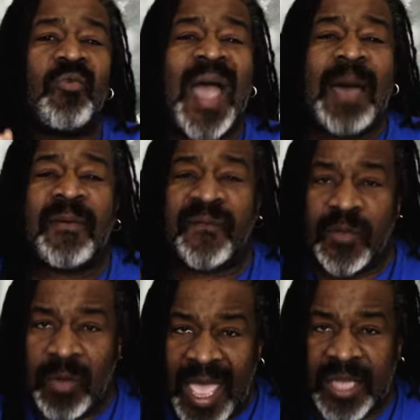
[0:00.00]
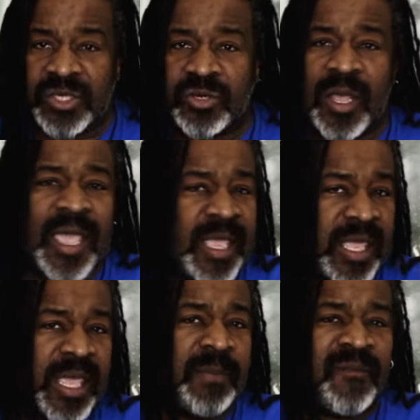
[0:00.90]
grab a few extra and
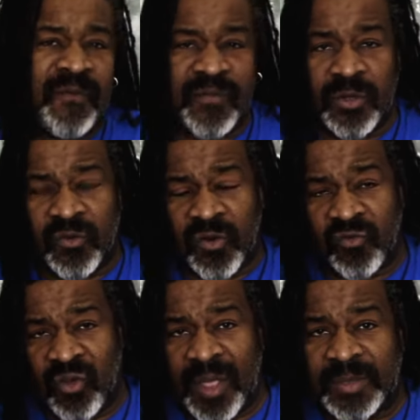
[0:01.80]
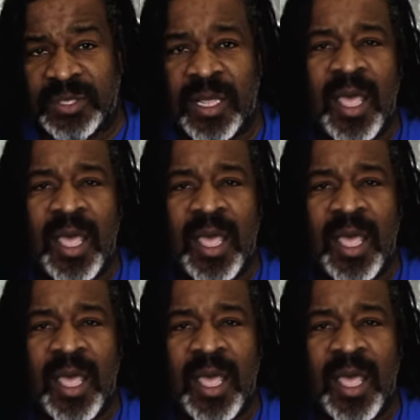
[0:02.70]
keep for future trips.